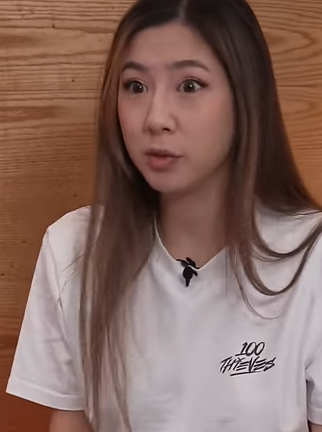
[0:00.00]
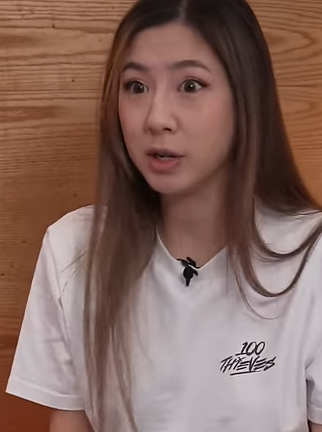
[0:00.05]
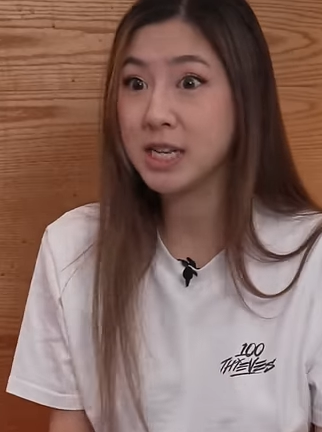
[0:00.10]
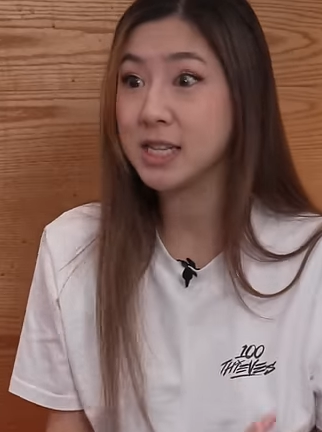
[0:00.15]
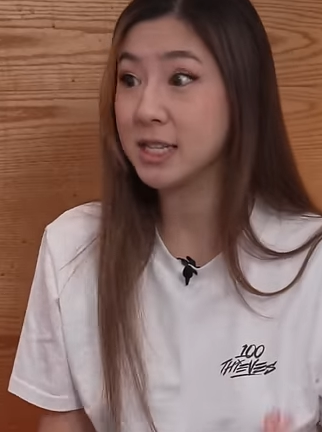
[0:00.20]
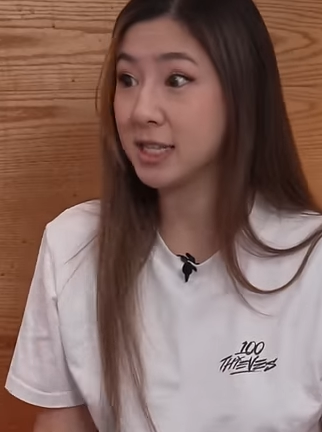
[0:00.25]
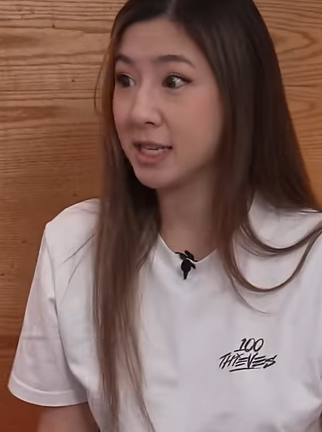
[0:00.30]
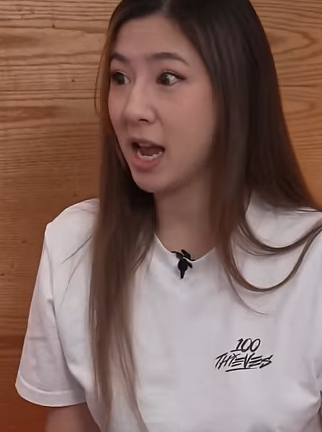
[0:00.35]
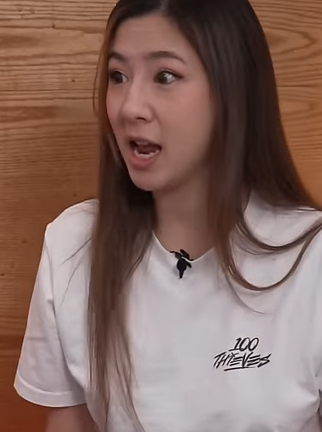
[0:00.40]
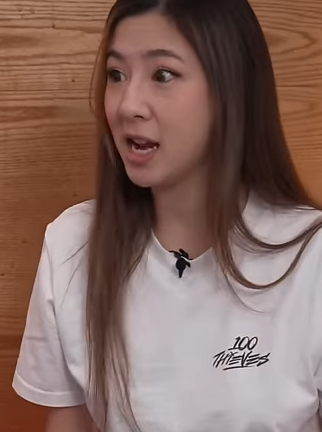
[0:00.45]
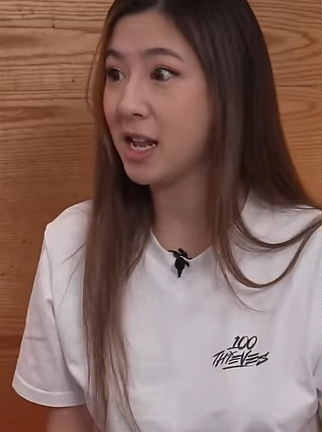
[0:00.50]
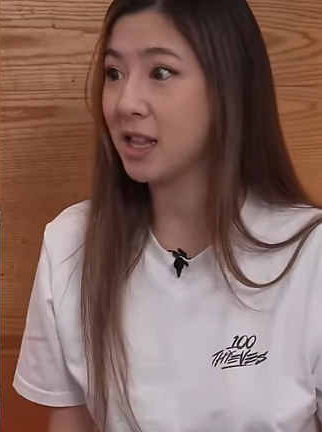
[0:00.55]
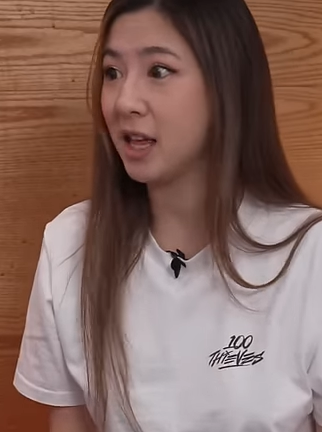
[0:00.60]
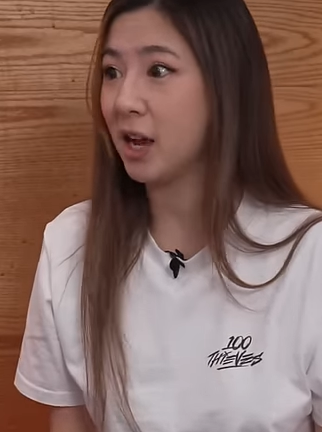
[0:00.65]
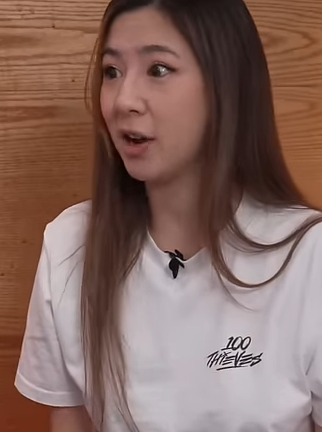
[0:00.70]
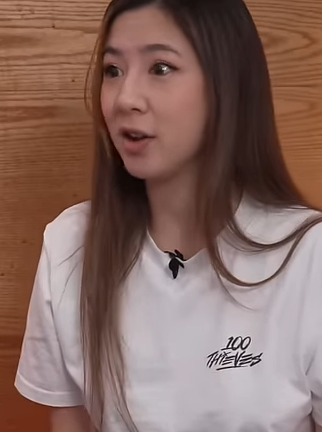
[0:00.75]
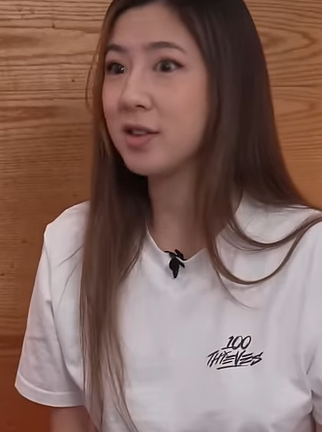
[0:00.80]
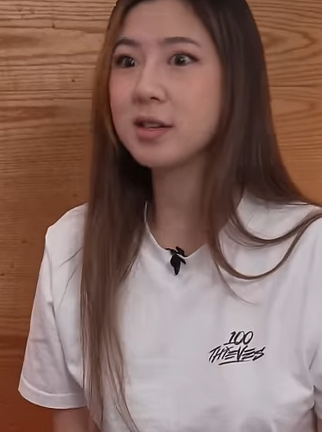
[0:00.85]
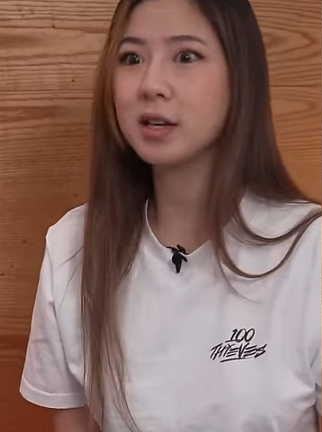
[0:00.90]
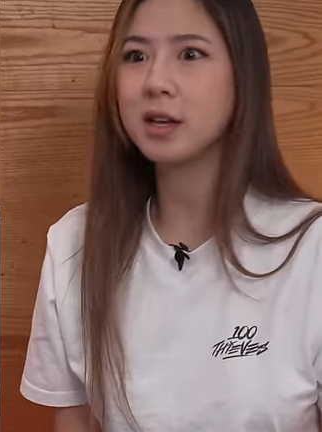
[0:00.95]
he's standing
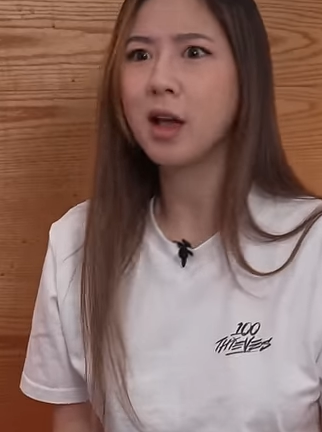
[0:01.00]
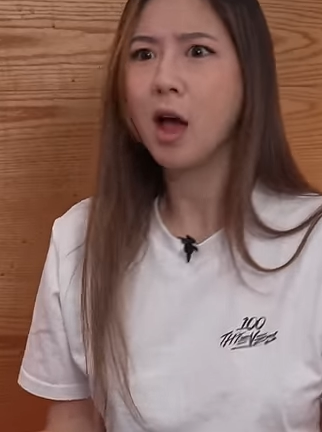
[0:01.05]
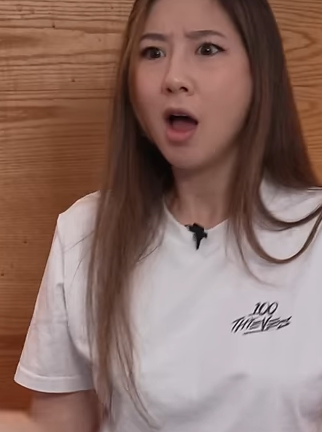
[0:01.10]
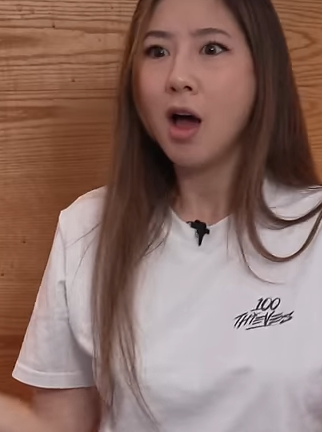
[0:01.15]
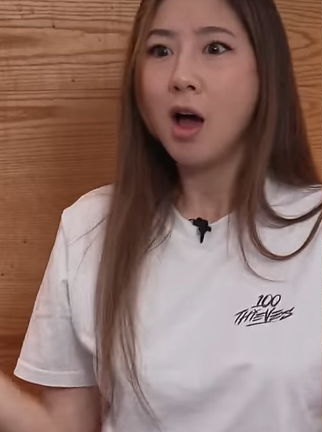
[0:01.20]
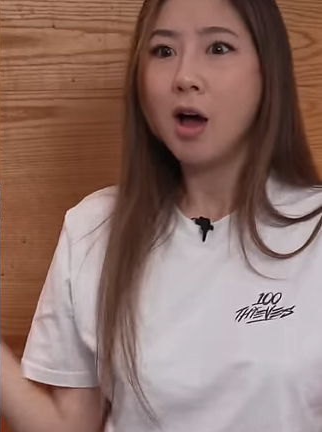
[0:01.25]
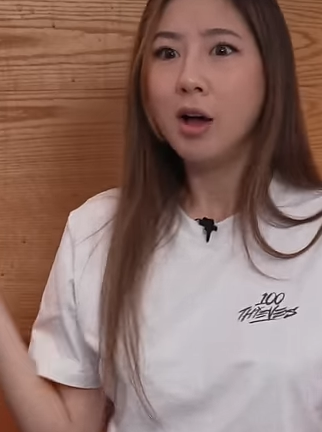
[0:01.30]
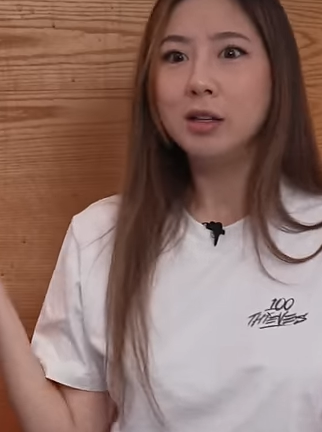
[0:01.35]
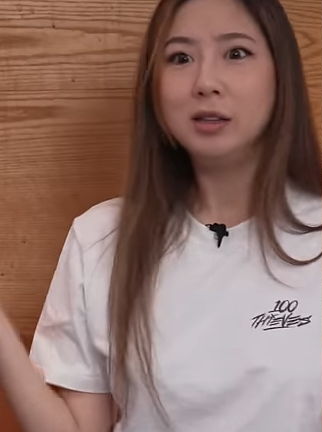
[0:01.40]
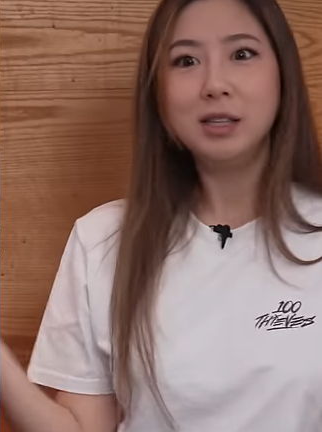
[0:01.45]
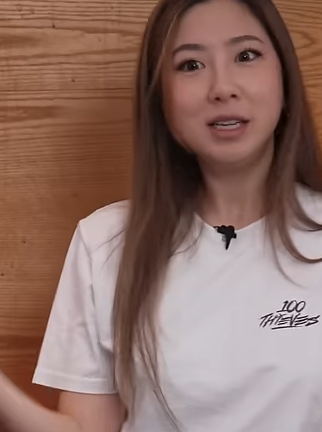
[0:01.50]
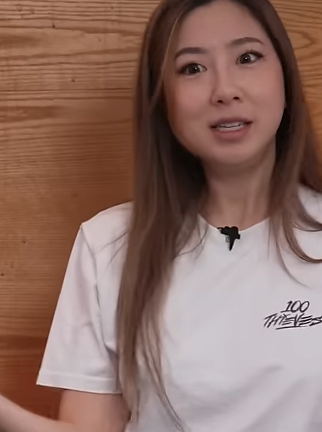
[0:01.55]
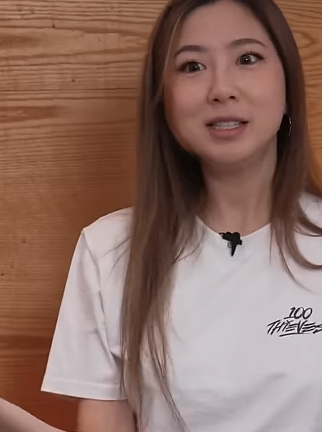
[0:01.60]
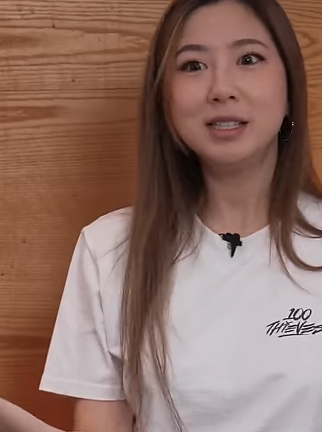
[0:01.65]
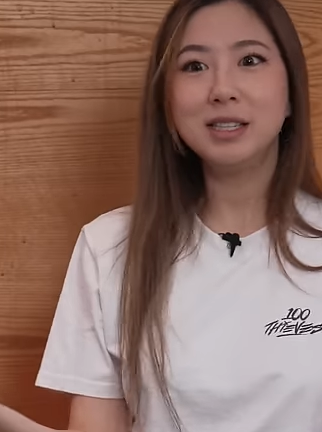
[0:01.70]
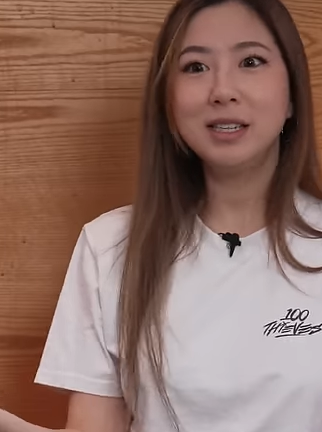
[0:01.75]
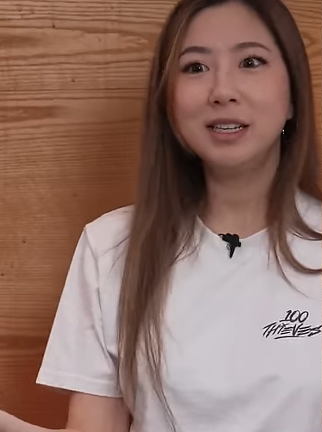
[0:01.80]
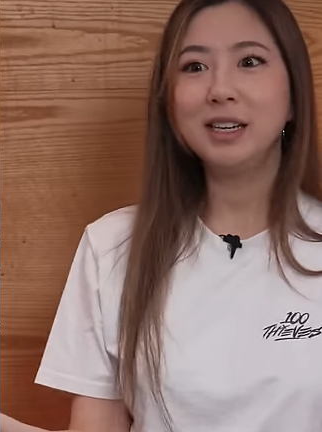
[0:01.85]
there. He's like, Lindsay.